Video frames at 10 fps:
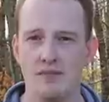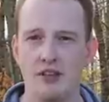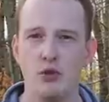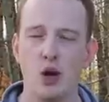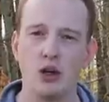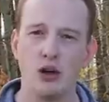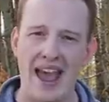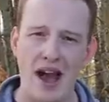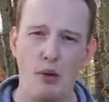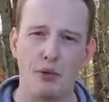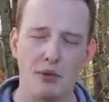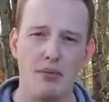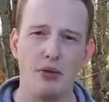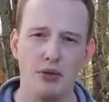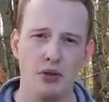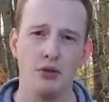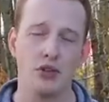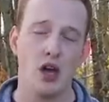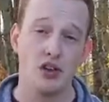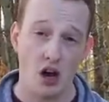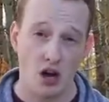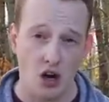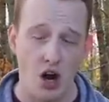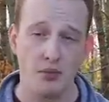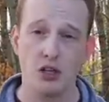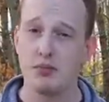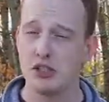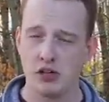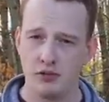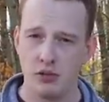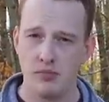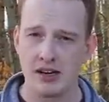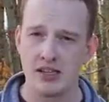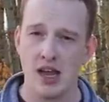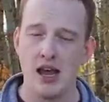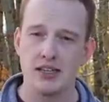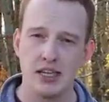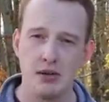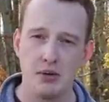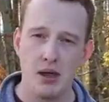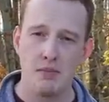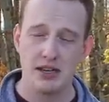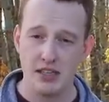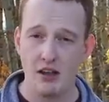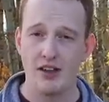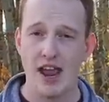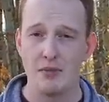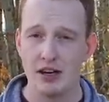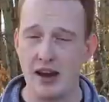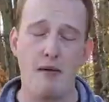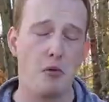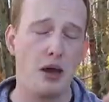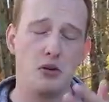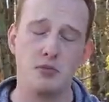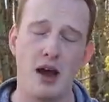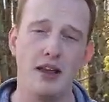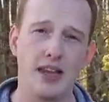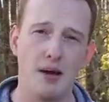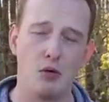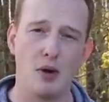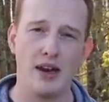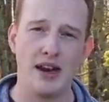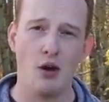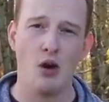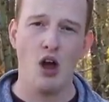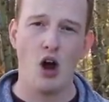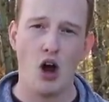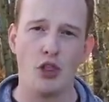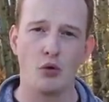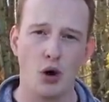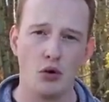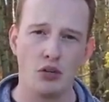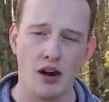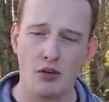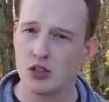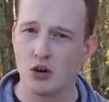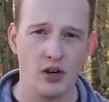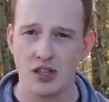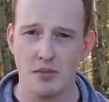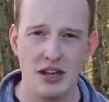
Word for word: If you want to go to helprebelnews.com, you can pitch in a few bucks to keep myself and my cameraman, who's behind the camera right now, on the road covering stories that the